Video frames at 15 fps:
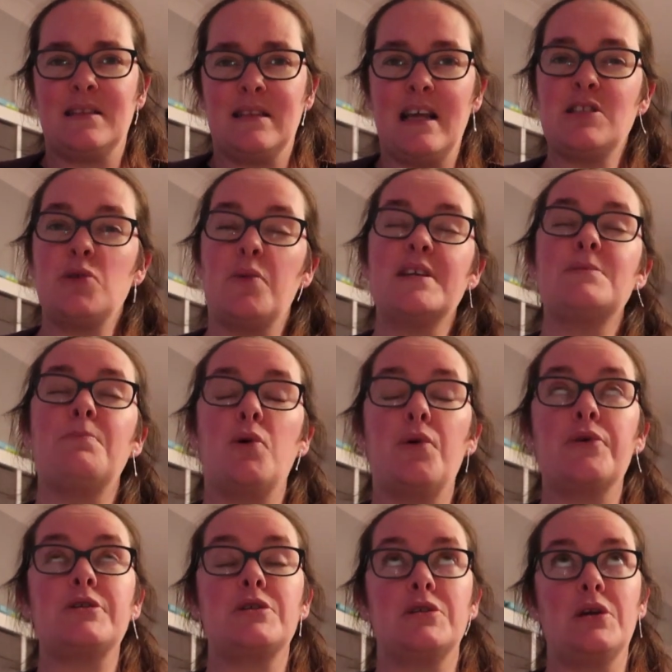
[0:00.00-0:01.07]
there's always
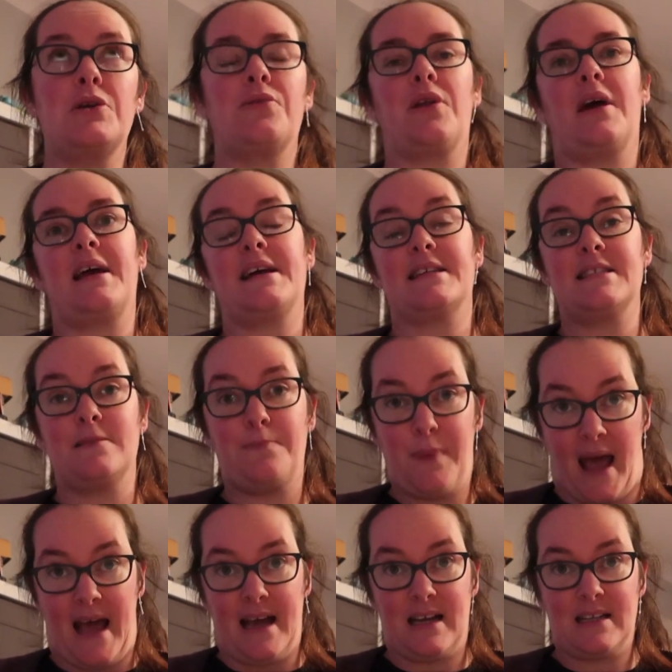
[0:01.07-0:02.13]
more to do than I
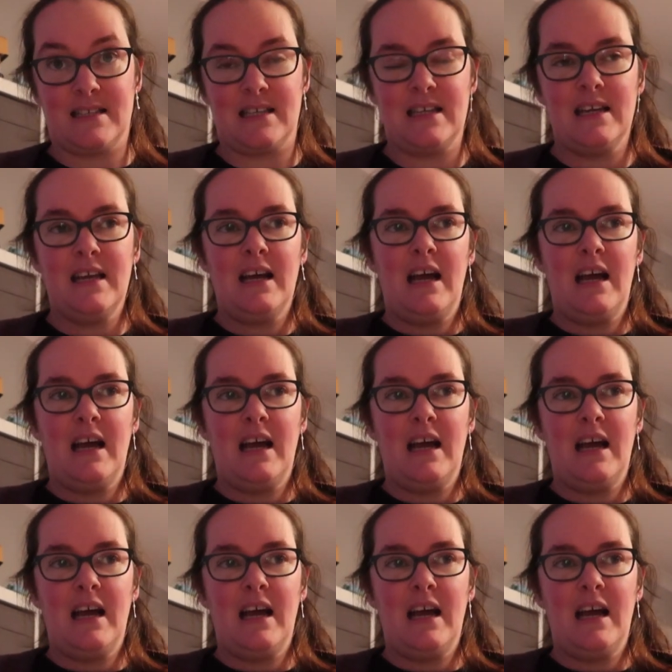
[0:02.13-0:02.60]
expect.